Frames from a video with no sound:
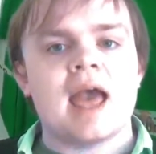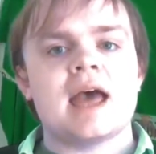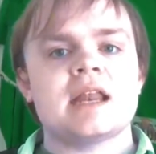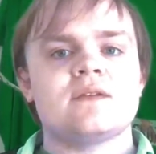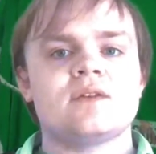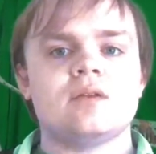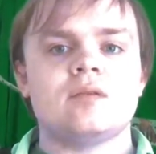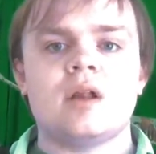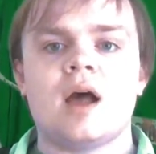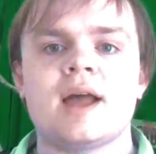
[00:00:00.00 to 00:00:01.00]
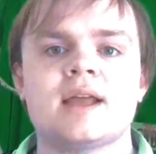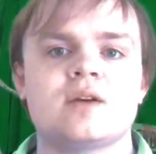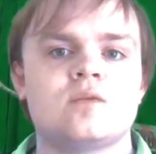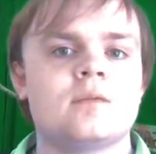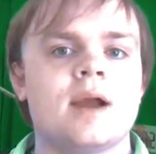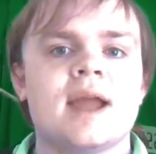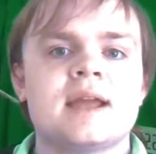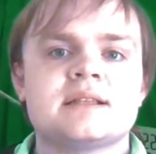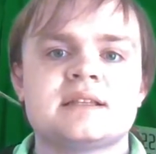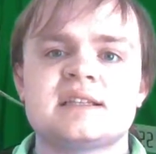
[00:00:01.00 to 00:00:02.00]
And if you like
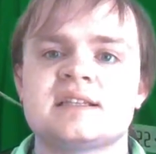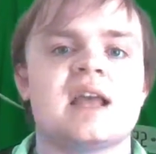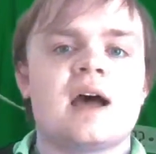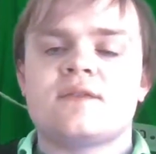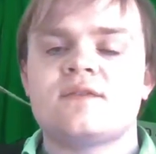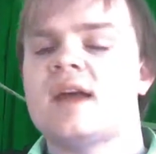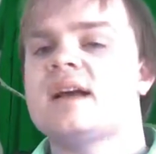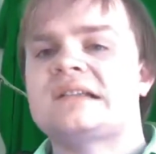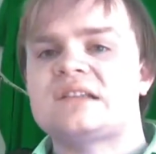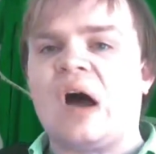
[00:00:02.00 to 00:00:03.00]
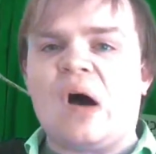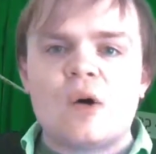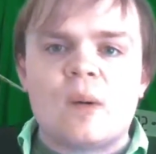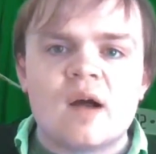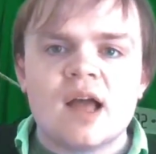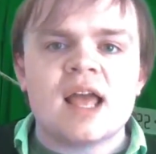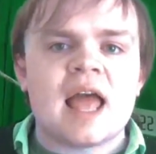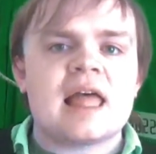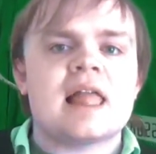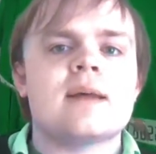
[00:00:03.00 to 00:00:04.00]
weird stuff that's horror
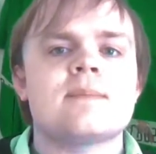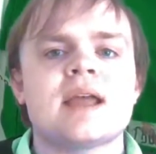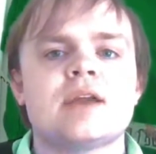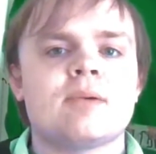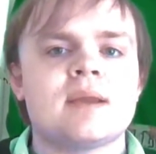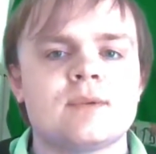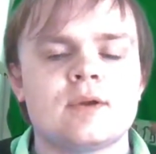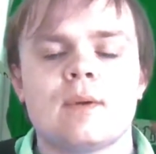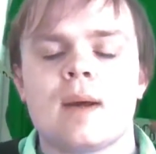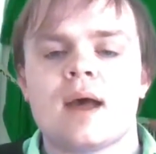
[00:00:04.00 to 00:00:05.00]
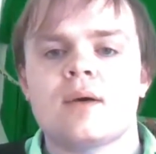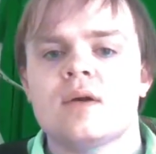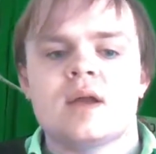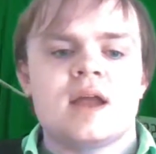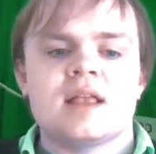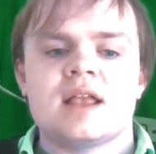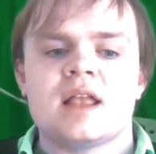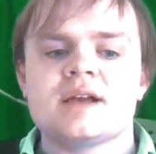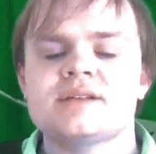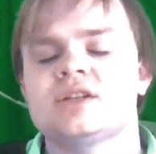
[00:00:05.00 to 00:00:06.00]
and that may creep you out, then
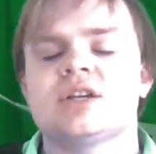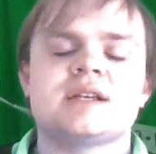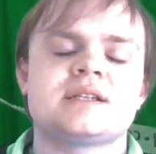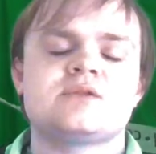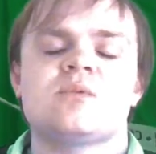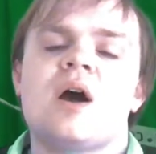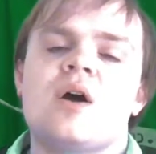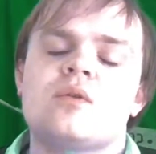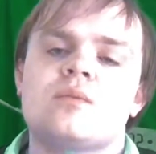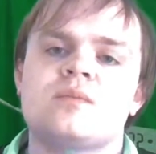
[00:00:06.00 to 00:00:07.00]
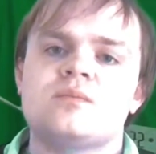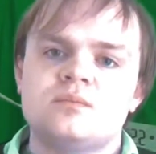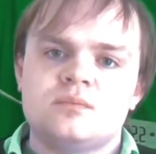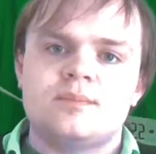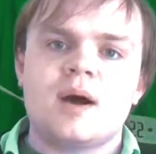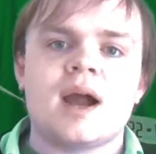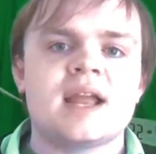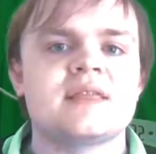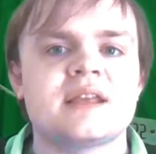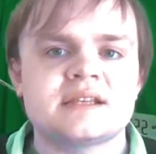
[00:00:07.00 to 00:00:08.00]
I suggest, well,
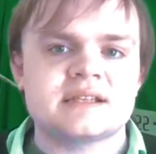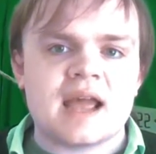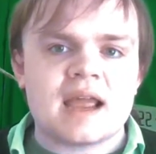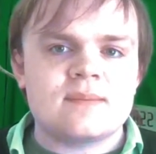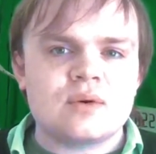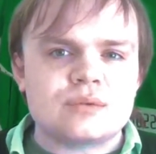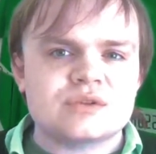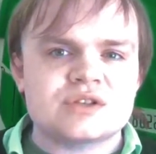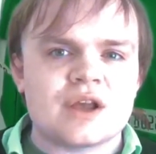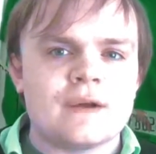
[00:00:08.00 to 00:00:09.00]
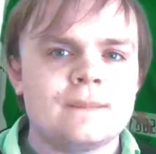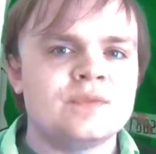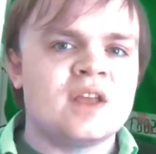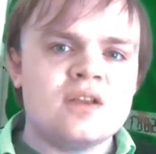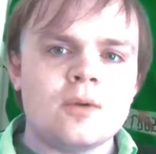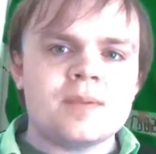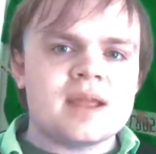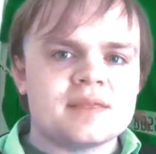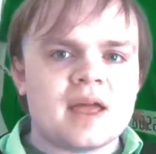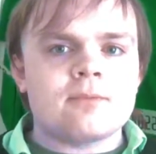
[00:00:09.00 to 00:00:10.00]
buying this game also. Not
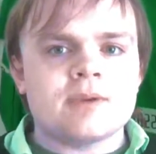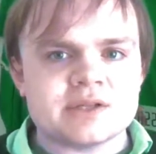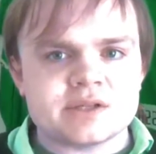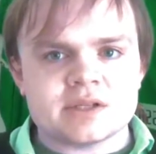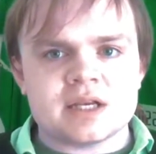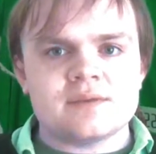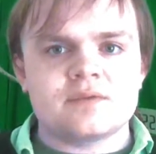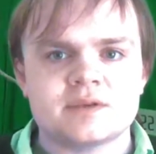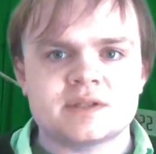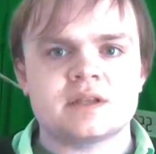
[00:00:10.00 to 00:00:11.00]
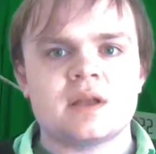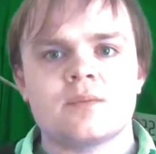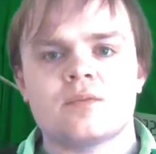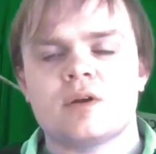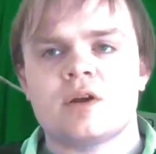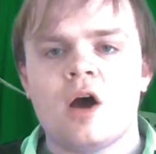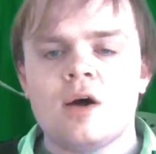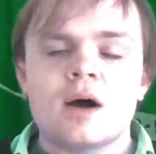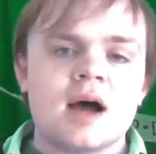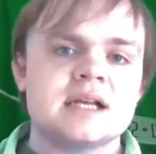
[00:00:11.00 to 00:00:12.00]
being that Resident Evil is the number one
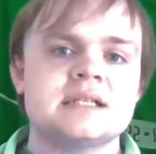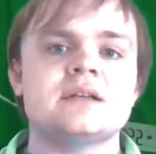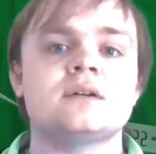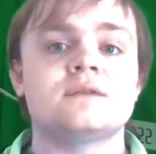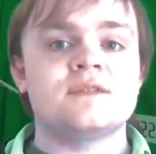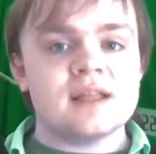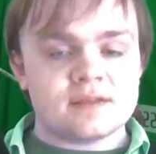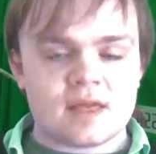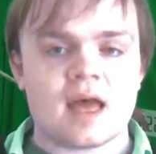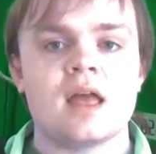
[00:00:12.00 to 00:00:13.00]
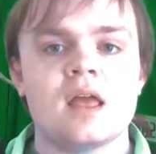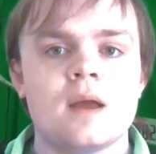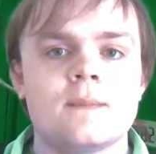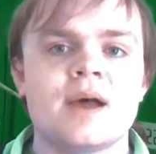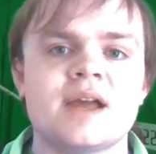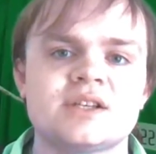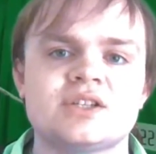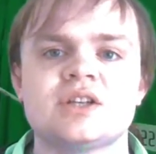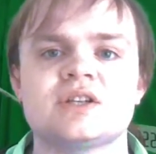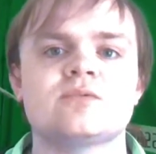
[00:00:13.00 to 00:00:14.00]
horror, I still think that, but
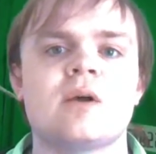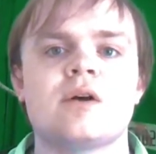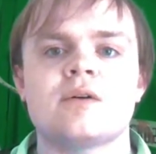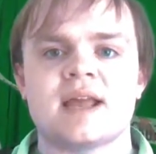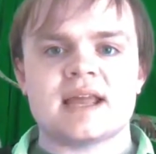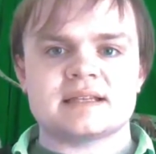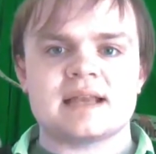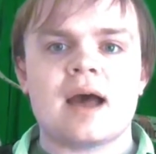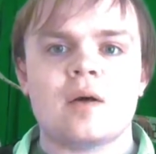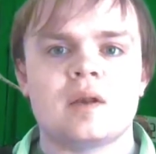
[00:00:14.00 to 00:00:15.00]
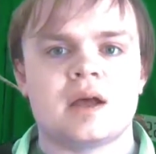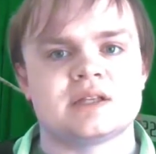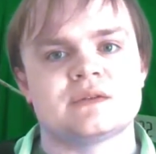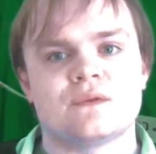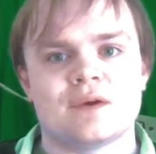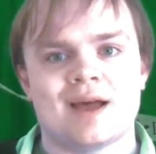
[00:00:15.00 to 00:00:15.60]
it's just, well, here's Outlast for